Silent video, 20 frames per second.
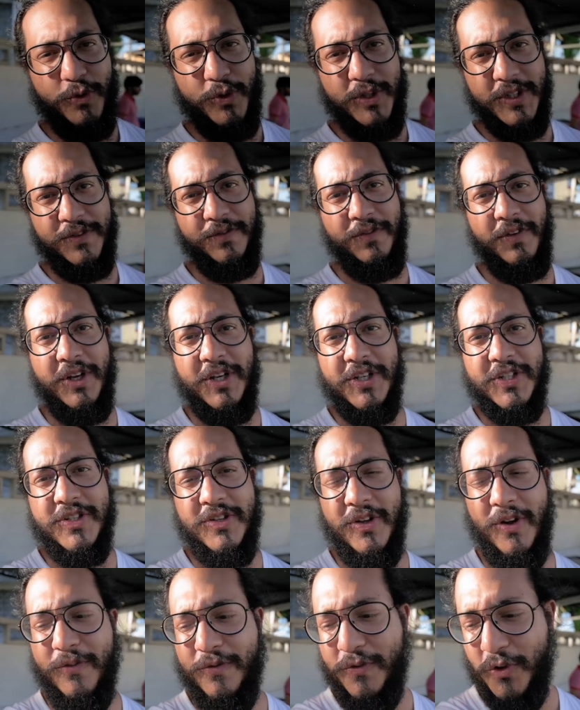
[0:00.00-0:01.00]
food is finished.
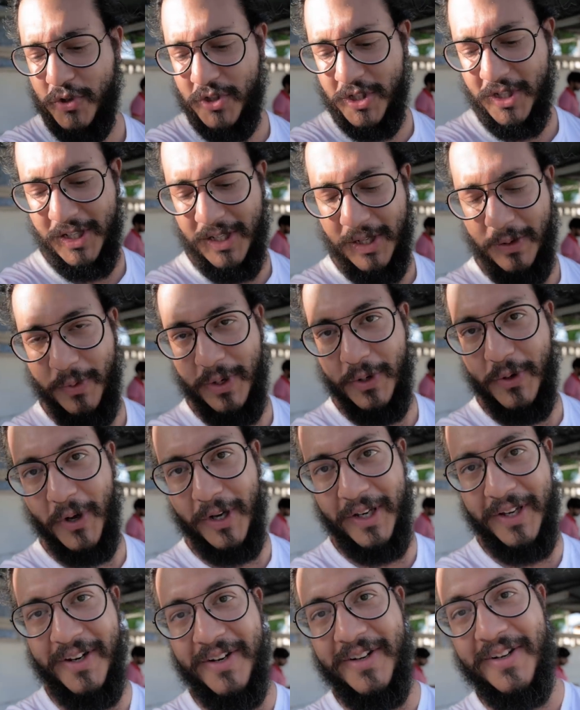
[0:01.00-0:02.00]
Unfortunately, we
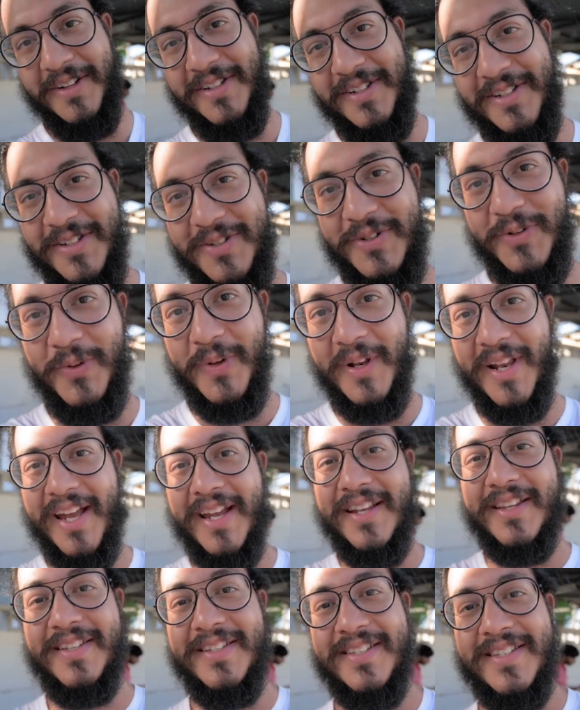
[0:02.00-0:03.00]
got here a little too
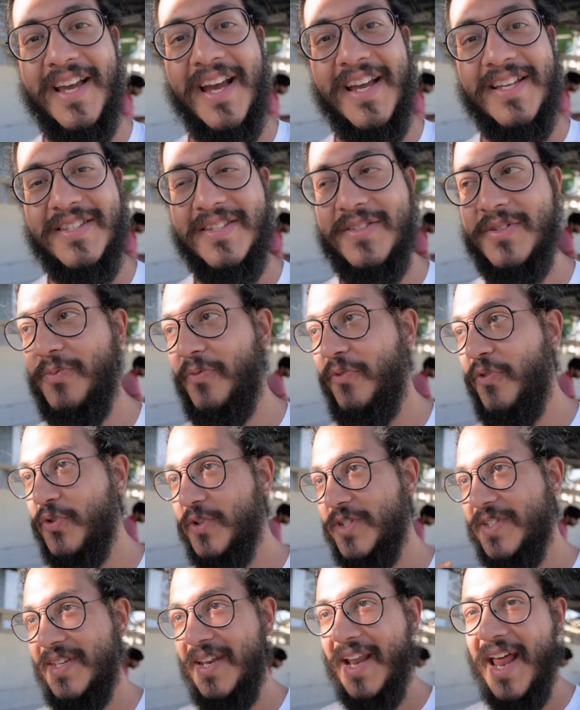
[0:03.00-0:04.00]
late. These guys for
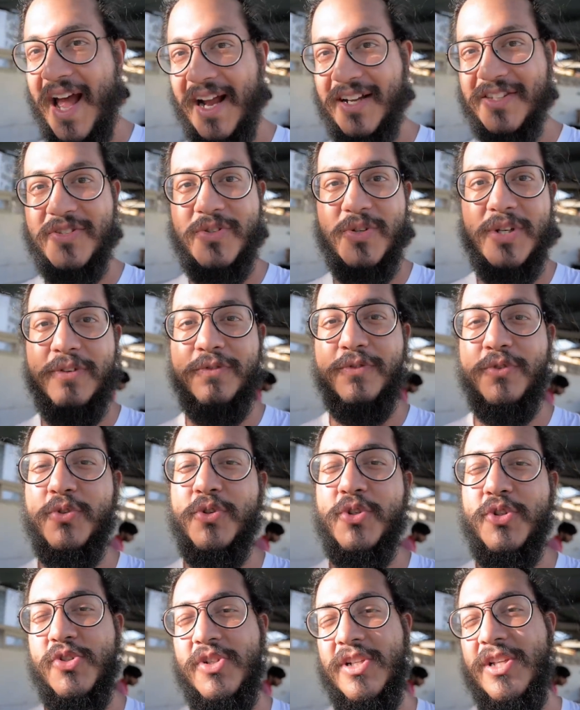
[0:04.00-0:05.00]
snack street
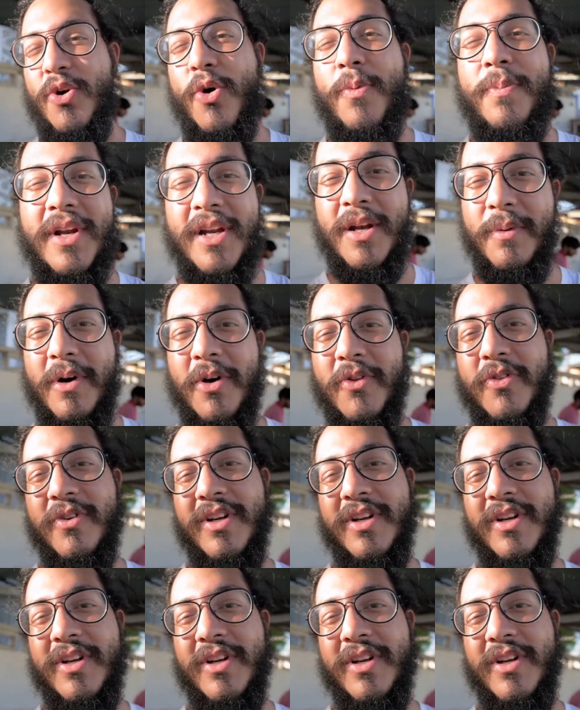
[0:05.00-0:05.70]
food usually open at about